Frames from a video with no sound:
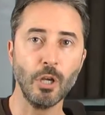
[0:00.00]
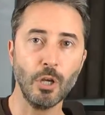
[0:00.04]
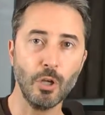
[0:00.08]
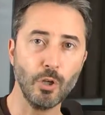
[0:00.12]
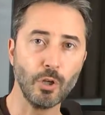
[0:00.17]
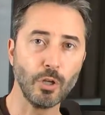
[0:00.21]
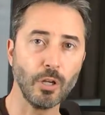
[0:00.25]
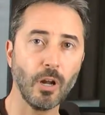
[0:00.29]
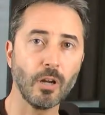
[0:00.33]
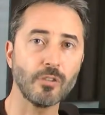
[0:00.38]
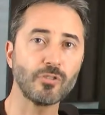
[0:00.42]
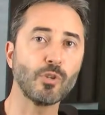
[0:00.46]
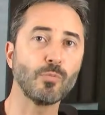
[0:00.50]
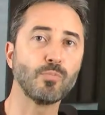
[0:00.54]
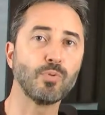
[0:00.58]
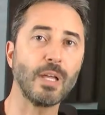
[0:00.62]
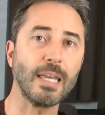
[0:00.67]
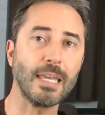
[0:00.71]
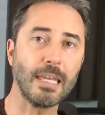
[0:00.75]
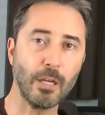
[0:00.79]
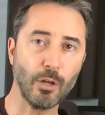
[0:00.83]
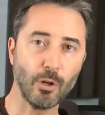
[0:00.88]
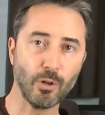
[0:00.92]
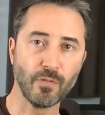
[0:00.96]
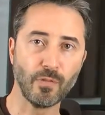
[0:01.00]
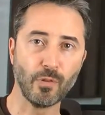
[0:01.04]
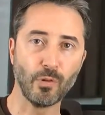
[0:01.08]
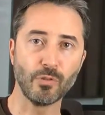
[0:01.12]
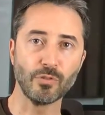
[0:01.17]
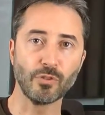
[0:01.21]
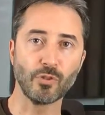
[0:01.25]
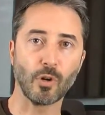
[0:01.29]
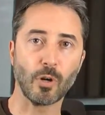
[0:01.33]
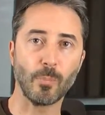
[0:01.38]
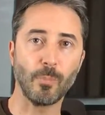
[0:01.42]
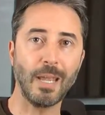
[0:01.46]
You can also play
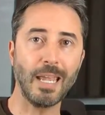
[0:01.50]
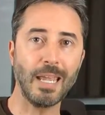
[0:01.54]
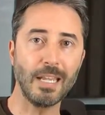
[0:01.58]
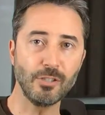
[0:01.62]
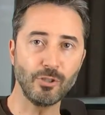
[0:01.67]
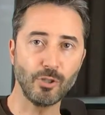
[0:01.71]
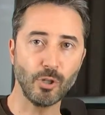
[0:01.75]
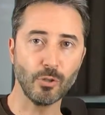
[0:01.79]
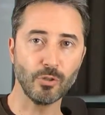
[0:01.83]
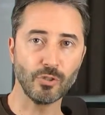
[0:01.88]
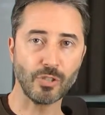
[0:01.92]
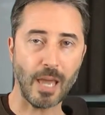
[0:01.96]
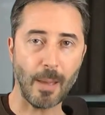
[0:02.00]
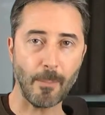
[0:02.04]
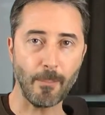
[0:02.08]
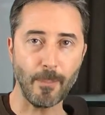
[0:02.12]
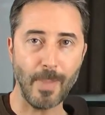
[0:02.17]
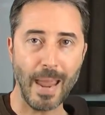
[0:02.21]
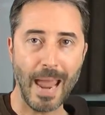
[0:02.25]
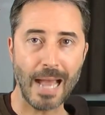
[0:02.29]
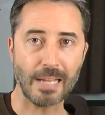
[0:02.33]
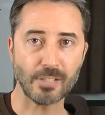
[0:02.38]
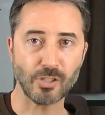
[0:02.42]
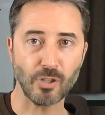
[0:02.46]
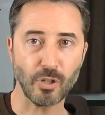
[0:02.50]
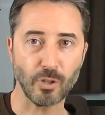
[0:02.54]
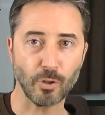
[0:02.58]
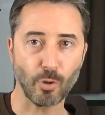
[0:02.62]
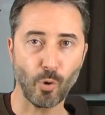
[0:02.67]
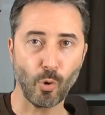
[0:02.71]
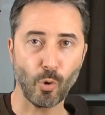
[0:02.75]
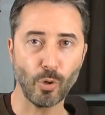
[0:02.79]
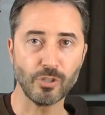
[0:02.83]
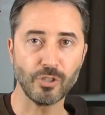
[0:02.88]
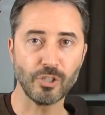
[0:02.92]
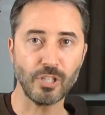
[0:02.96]
intervals or arpeggios that match the
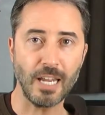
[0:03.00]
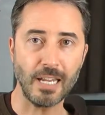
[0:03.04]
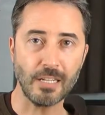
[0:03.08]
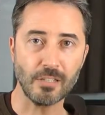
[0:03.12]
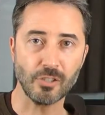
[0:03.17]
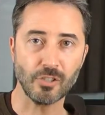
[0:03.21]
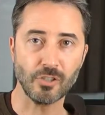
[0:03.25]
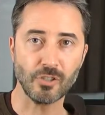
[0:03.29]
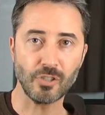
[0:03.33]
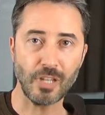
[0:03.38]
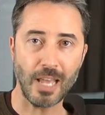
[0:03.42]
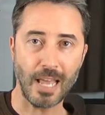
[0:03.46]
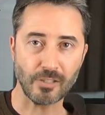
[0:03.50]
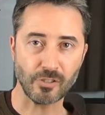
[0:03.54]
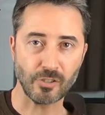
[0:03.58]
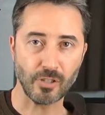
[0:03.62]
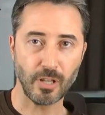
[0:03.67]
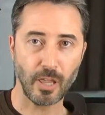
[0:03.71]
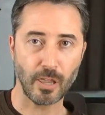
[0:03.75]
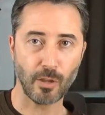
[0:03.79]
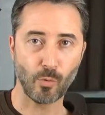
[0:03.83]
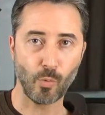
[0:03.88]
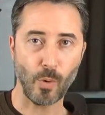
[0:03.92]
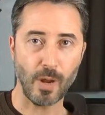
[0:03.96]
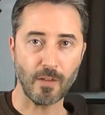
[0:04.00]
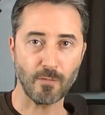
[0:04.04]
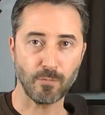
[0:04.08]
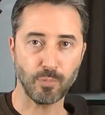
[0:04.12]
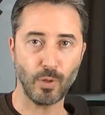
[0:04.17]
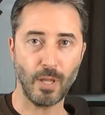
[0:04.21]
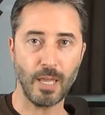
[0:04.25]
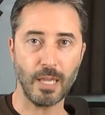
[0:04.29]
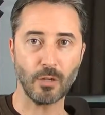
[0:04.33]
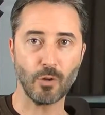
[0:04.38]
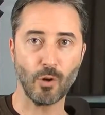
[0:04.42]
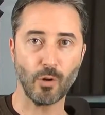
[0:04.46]
chord changes as another way of
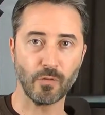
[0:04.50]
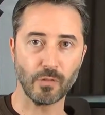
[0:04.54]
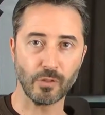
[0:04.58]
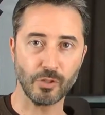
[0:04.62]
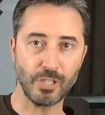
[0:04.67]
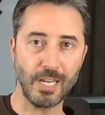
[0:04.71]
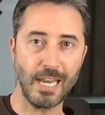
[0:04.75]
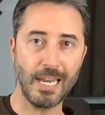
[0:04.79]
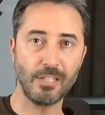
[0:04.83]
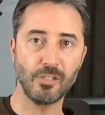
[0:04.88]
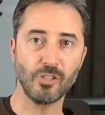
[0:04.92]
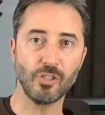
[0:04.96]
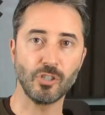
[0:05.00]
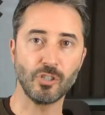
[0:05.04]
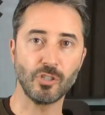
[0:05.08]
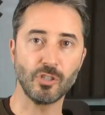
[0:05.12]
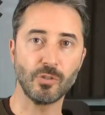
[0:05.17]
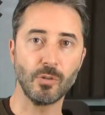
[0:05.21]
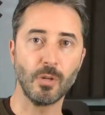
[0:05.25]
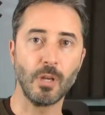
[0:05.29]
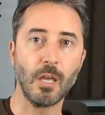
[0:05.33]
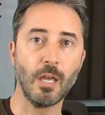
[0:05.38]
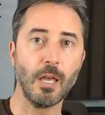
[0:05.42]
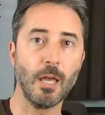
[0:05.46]
playing over changes,